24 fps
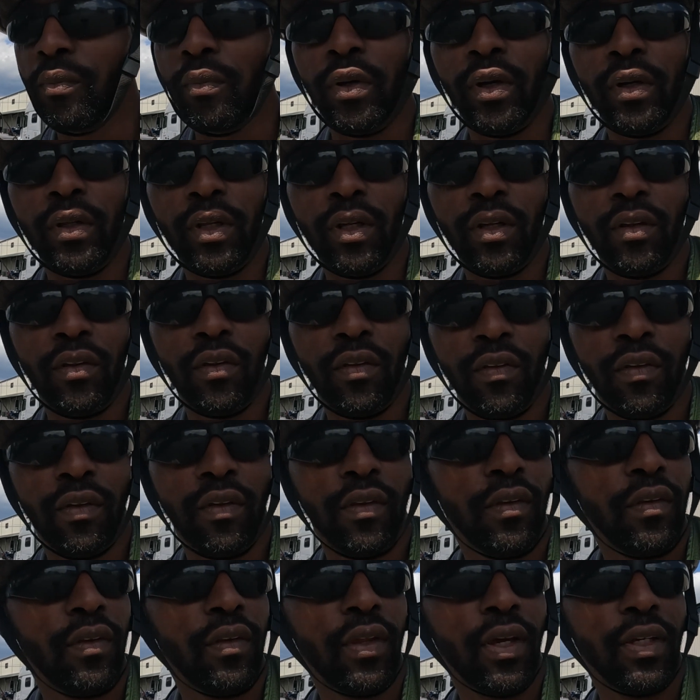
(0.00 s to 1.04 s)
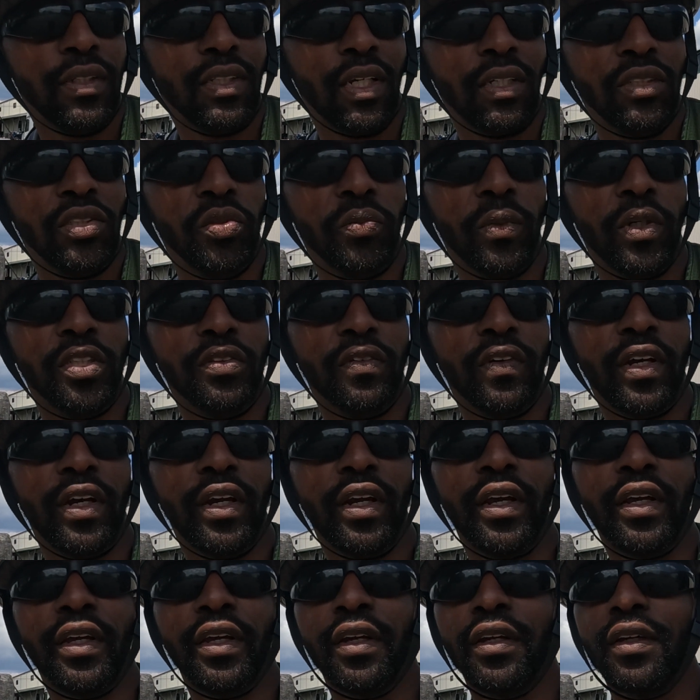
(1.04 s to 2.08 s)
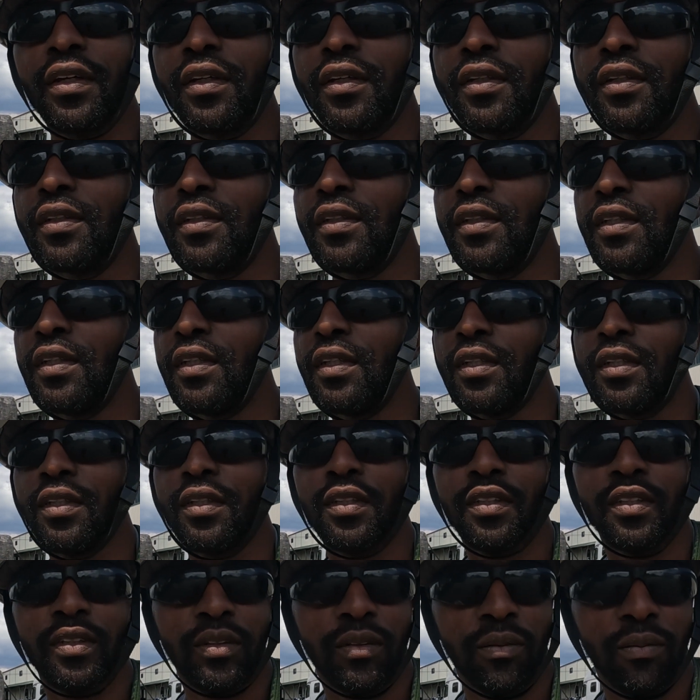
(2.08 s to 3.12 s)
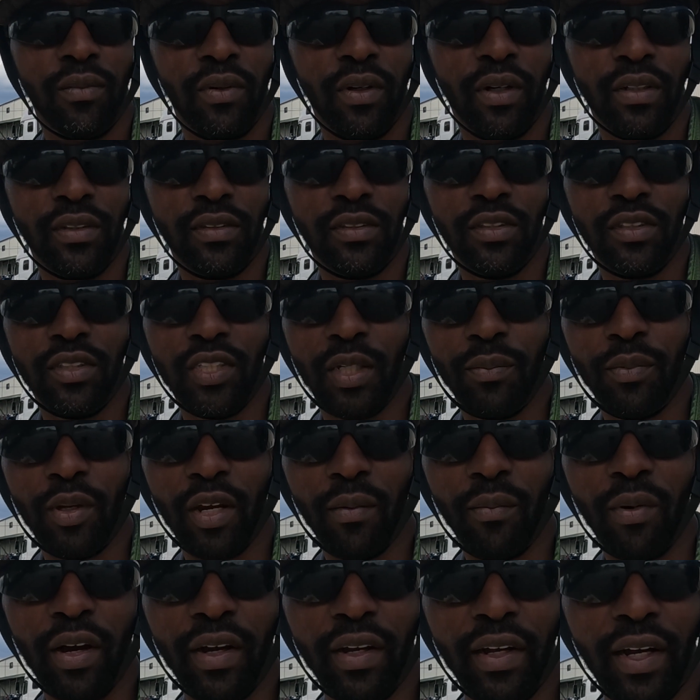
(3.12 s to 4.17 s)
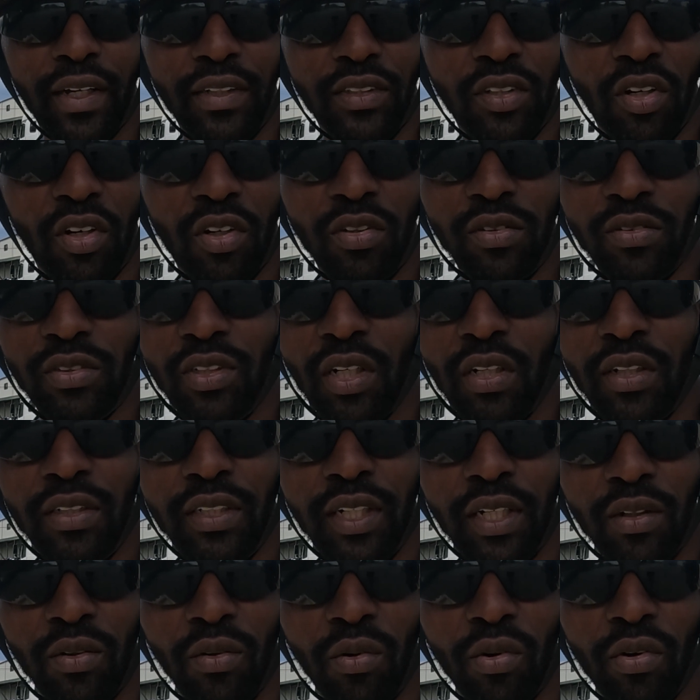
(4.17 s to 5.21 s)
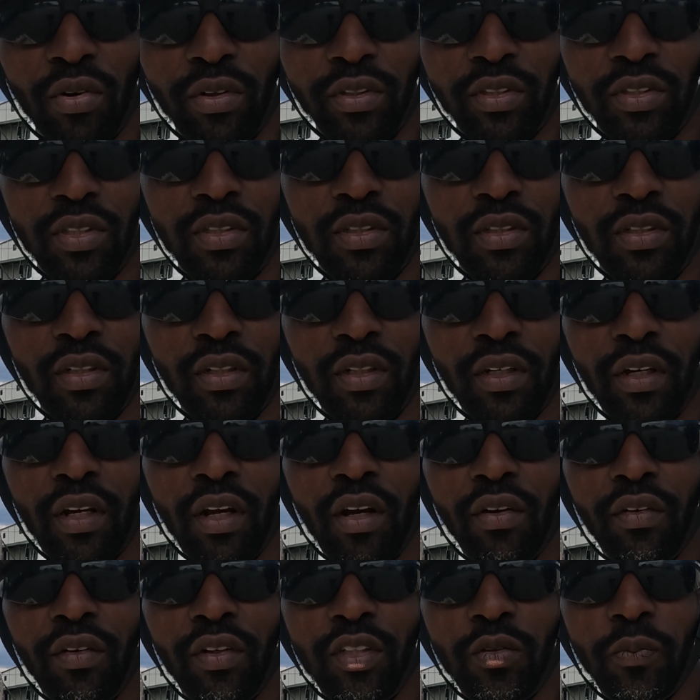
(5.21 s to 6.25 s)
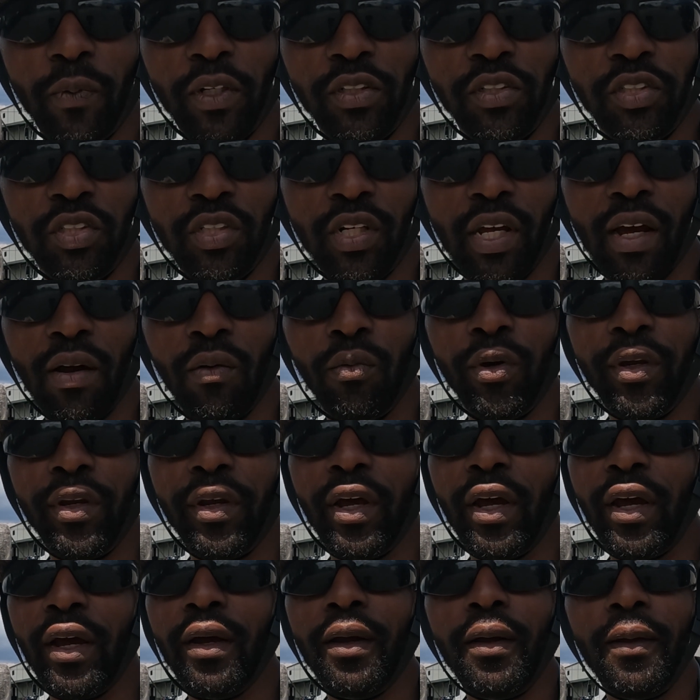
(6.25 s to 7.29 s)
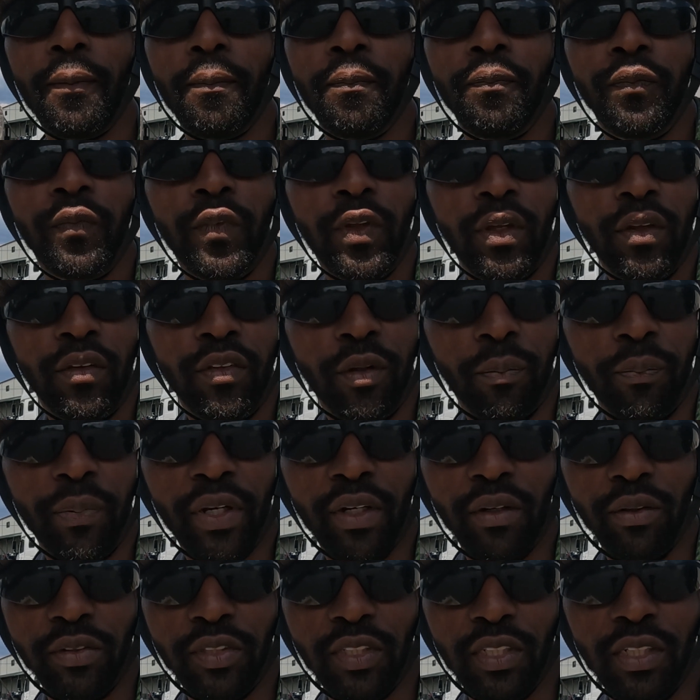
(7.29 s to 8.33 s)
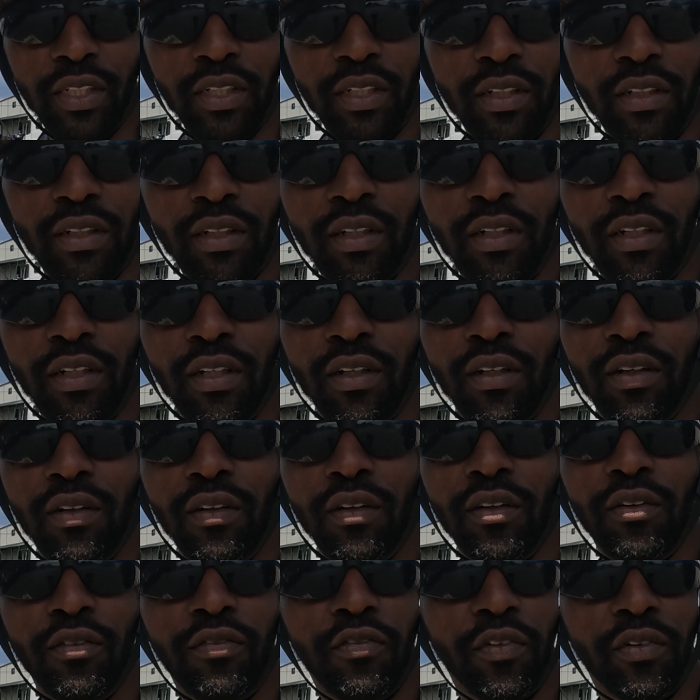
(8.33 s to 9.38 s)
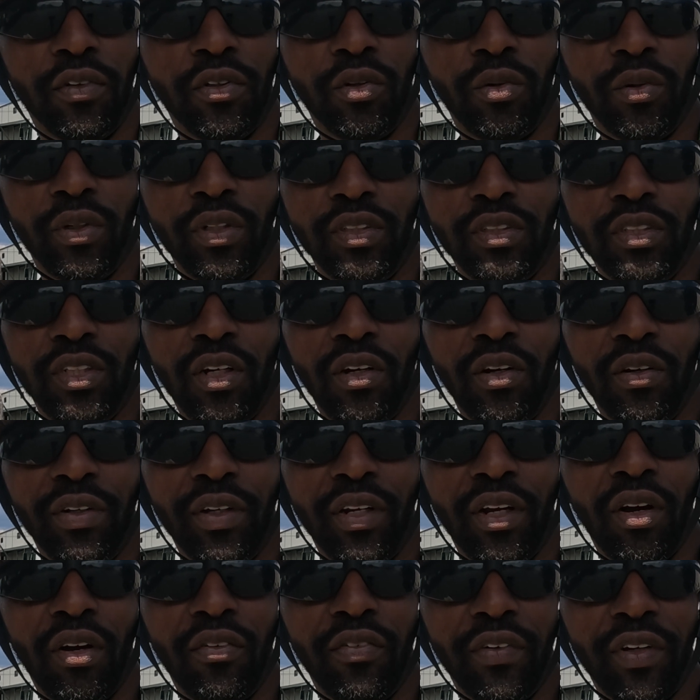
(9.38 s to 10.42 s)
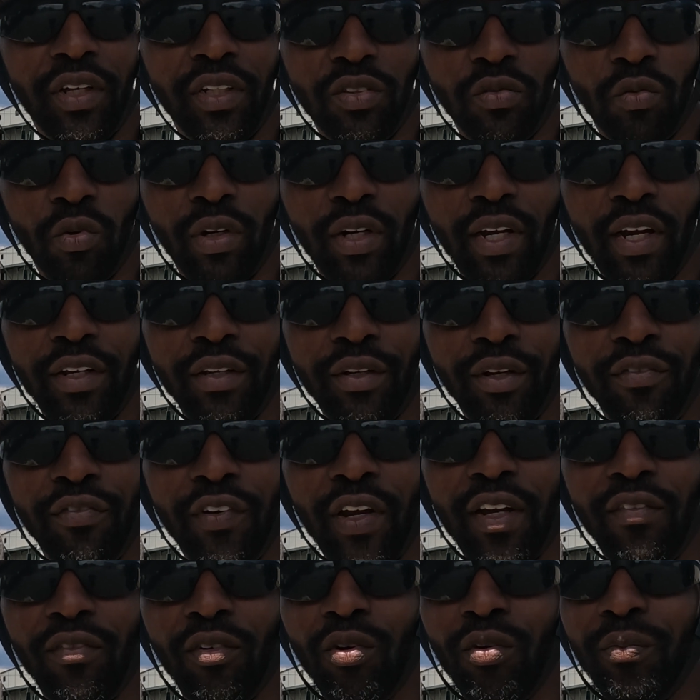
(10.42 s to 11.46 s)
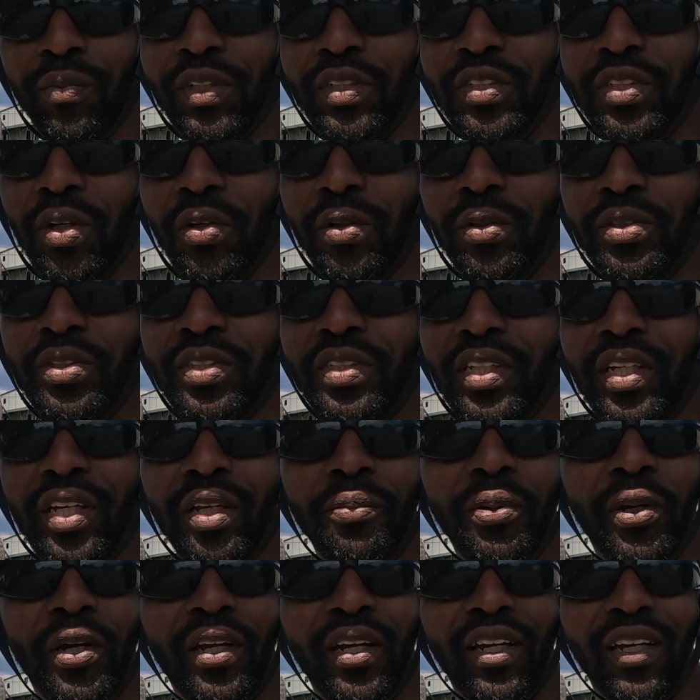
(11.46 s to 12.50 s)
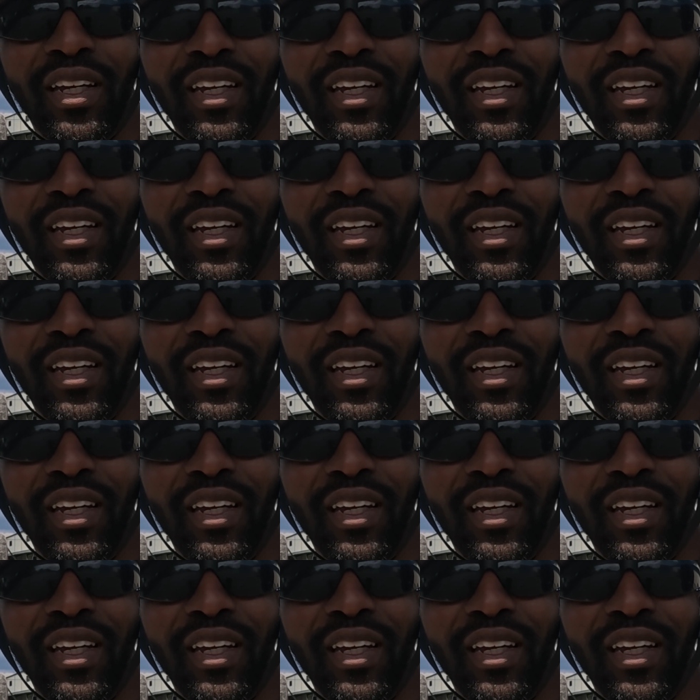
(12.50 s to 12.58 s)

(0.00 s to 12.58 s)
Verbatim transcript: But that's not too much of a headache. But just keep that in mind, guys. Don't cut corners, you know, especially not when the penalty for doing so, you know, if it doesn't work out in your favor, it will be so steep.